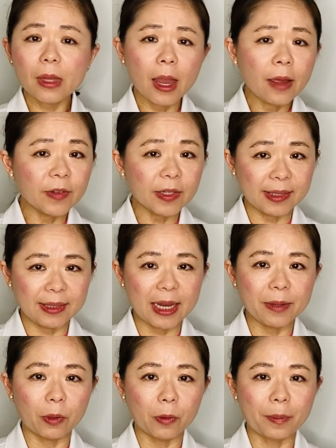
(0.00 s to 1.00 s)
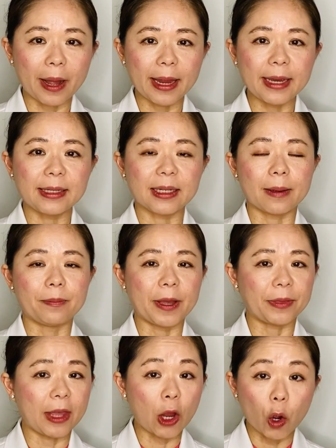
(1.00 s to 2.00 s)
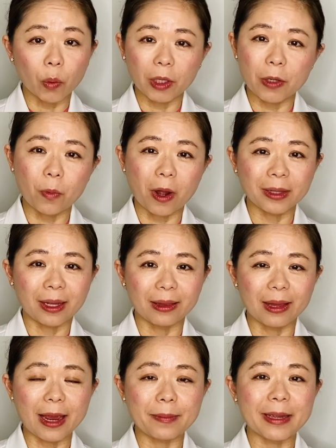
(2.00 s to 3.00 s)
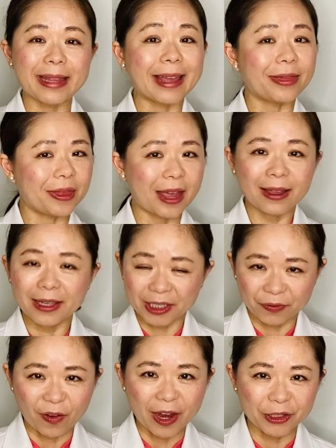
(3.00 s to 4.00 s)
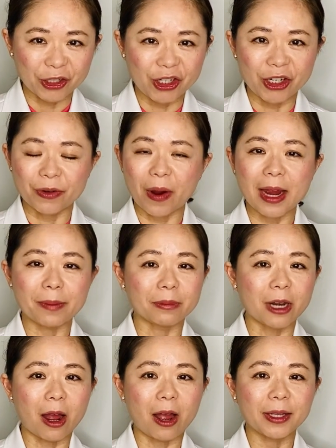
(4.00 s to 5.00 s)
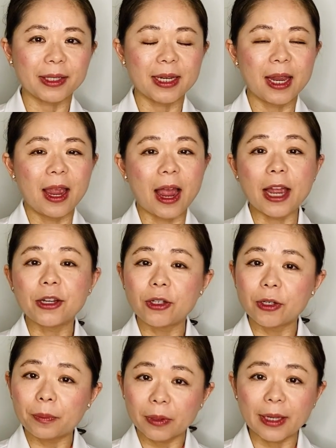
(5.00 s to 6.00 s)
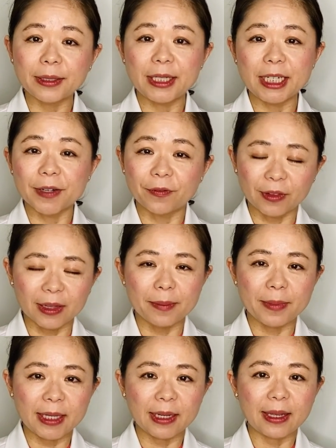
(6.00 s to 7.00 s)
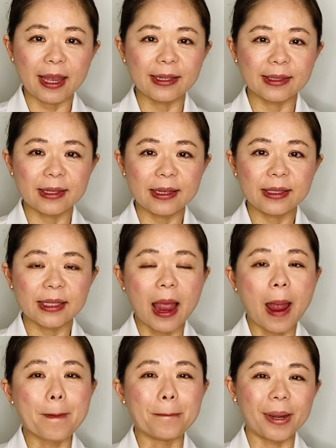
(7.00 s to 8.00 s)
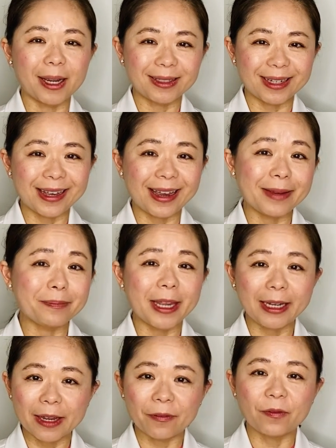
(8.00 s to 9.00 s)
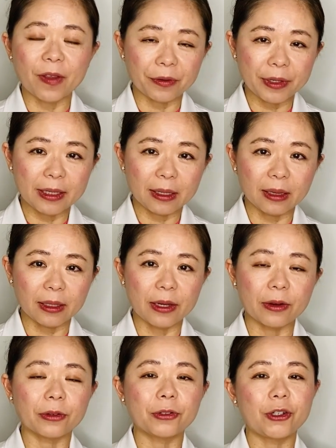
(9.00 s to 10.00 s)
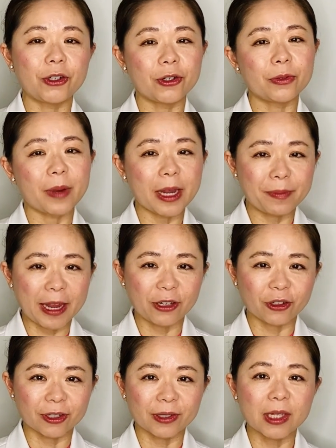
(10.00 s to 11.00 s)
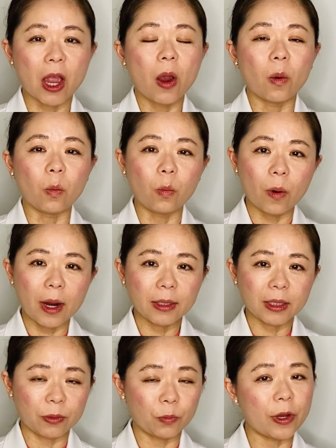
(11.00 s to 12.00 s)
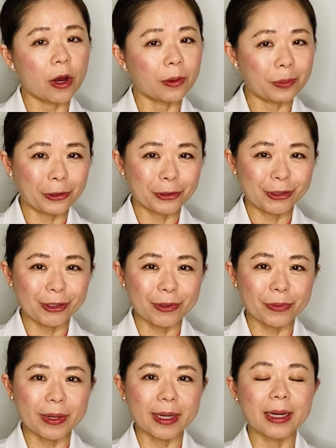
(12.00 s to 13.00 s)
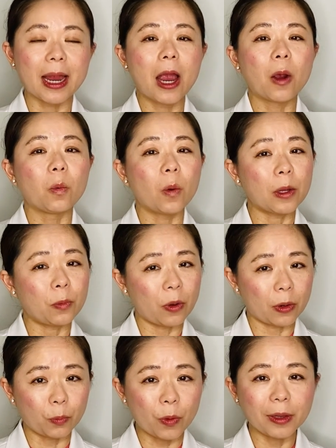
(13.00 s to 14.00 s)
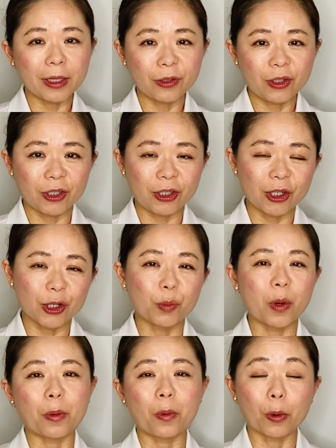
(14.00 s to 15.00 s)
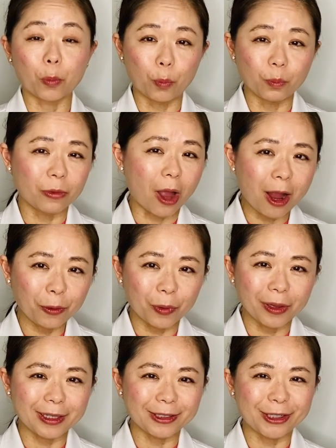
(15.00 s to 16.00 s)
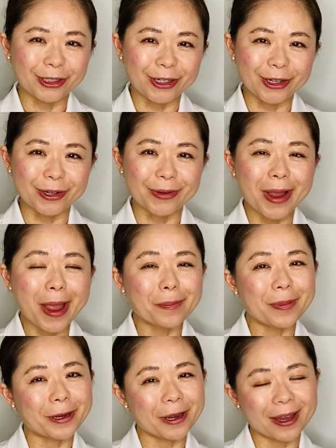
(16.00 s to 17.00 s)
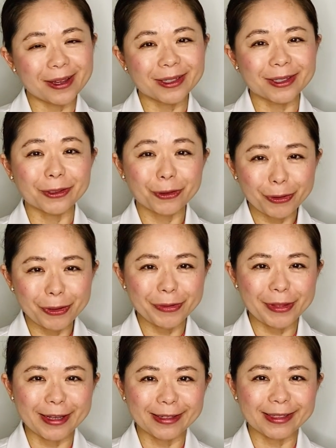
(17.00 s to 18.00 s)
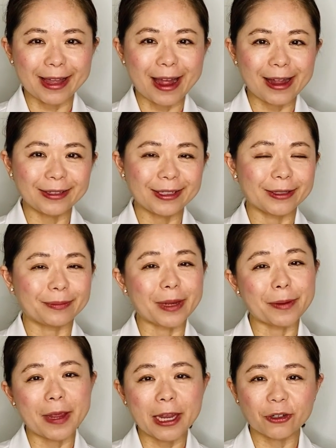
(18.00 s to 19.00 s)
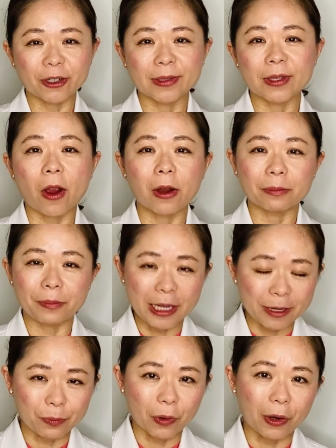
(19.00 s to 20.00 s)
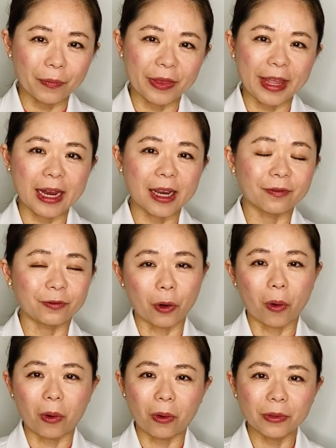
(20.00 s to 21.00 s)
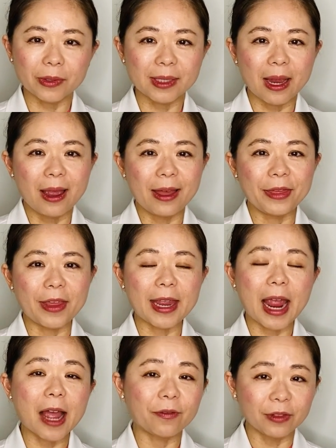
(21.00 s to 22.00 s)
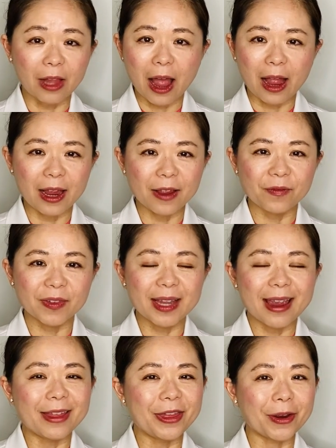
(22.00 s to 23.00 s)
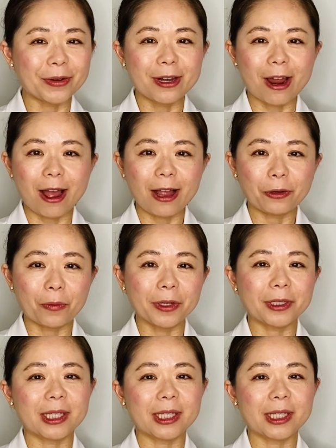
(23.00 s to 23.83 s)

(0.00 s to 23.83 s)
have a stable bite, but they only want alignment, and that is fine too. I do plenty of limited cases, but I make it very clear to my patients what we are pursuing, what we're willing to do, what we're not willing to do, because the truth is that my patients are people. They have goals, they have lives. They're not going to